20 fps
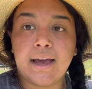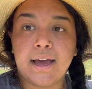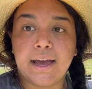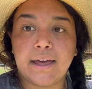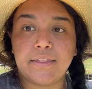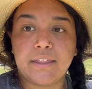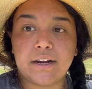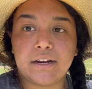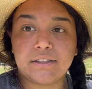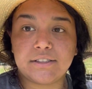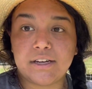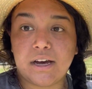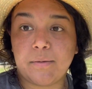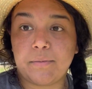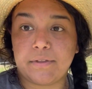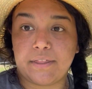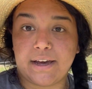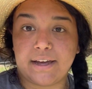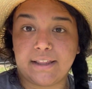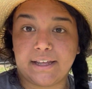And then on
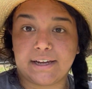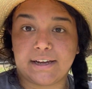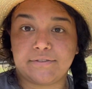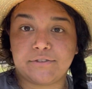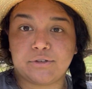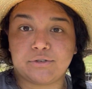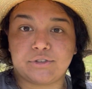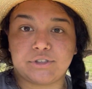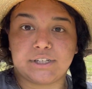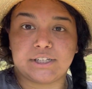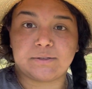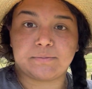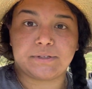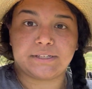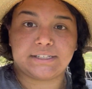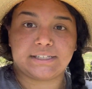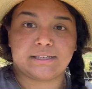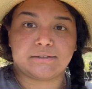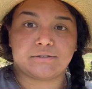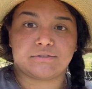top of that, like I've told you guys
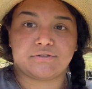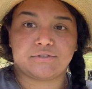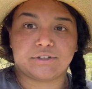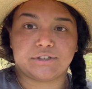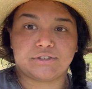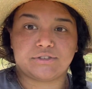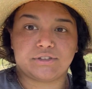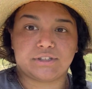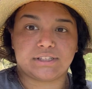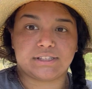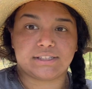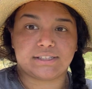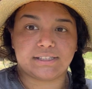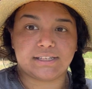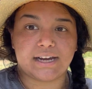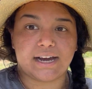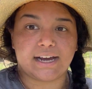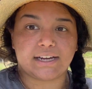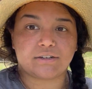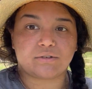many times before, as you can
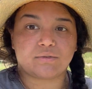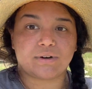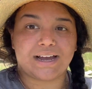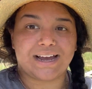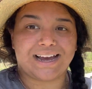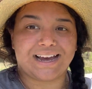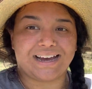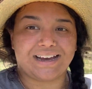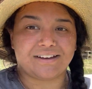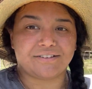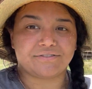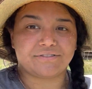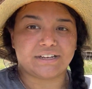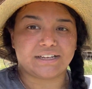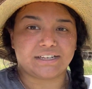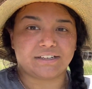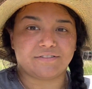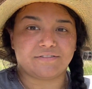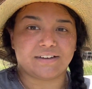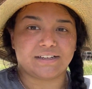see, I don't have
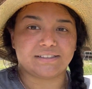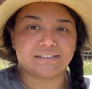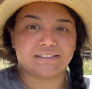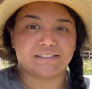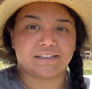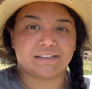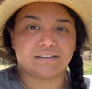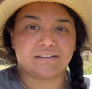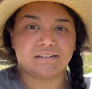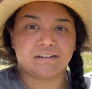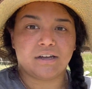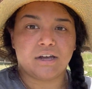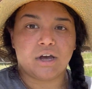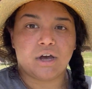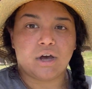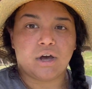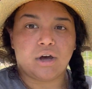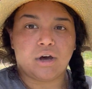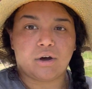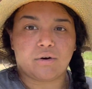any fencing
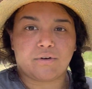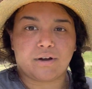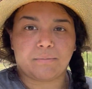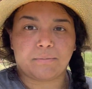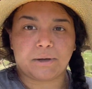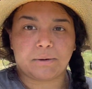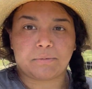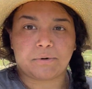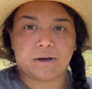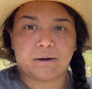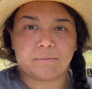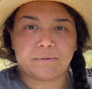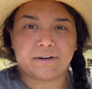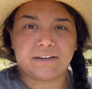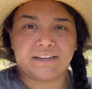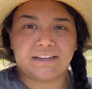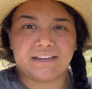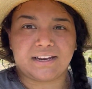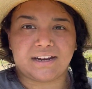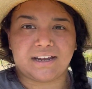around my
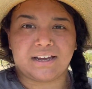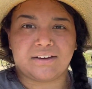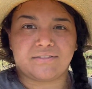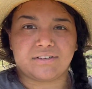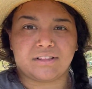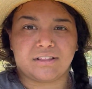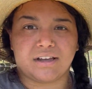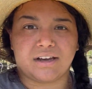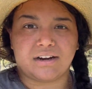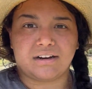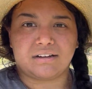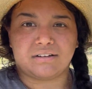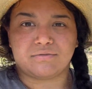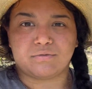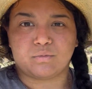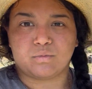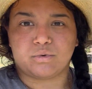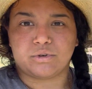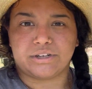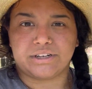property and I have a lot
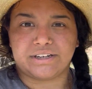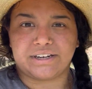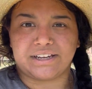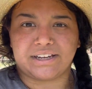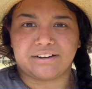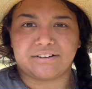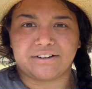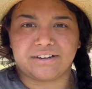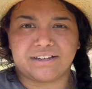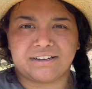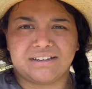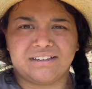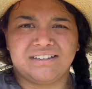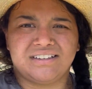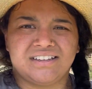of wooded area.